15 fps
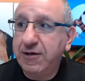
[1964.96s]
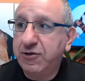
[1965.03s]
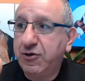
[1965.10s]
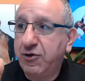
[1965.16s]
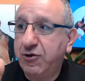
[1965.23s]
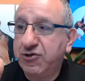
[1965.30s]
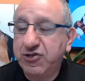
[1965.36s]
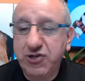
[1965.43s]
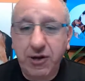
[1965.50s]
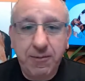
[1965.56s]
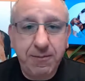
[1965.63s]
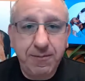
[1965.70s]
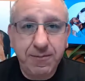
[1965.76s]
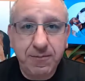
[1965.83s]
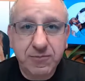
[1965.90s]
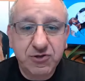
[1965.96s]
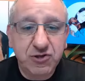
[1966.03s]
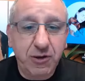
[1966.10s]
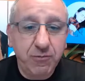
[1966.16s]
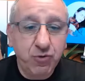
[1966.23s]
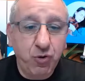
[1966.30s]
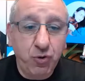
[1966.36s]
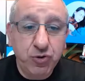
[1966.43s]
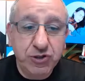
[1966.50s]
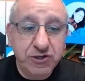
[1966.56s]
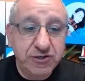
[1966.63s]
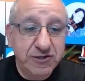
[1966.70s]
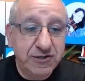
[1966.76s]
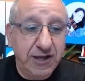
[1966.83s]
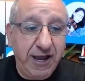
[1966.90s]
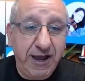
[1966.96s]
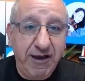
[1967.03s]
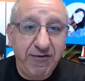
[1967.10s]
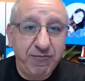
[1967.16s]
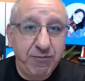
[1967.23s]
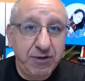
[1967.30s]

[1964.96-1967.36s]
You know, some goldens have